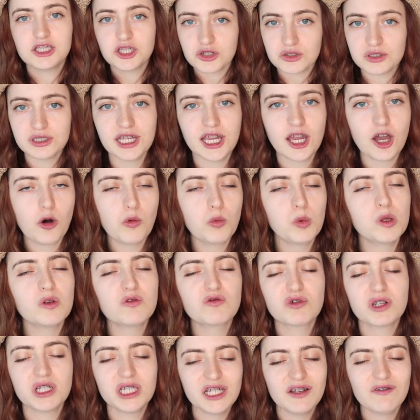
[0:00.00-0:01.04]
your Leo
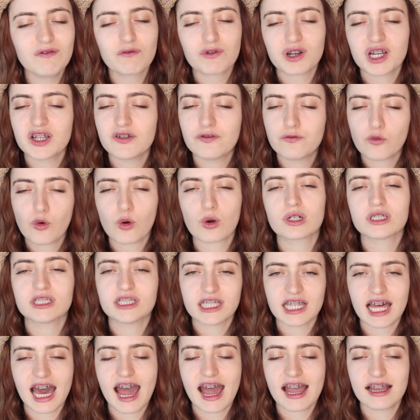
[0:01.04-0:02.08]
will really reinforce
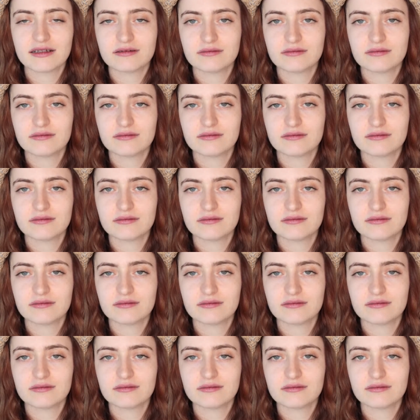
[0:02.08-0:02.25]
that.